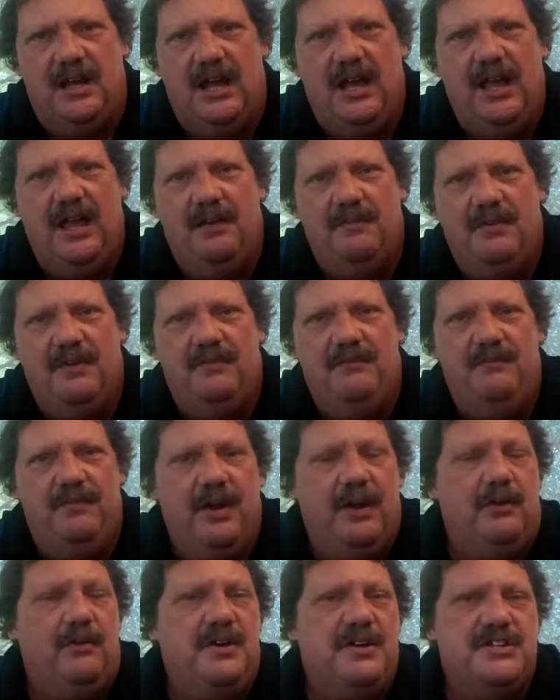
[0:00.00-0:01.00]
I have a
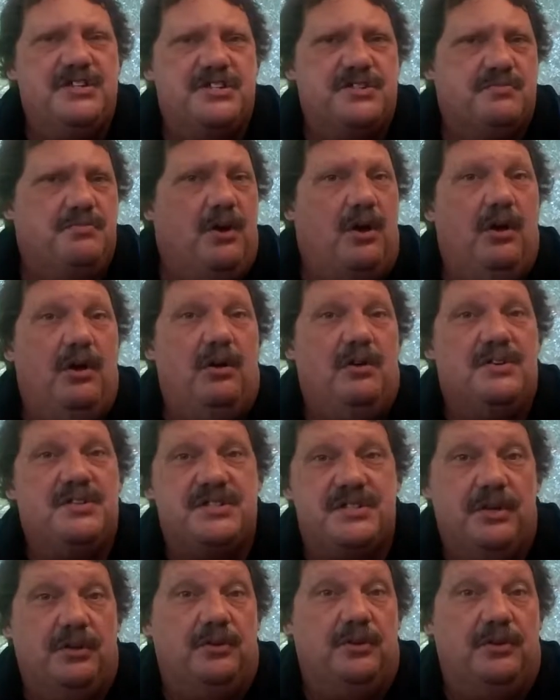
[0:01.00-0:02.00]
very small
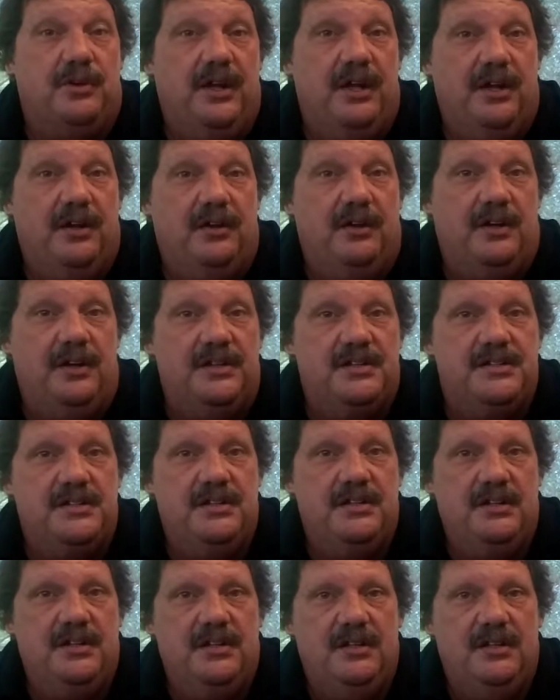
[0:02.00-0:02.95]
cylinder head on it.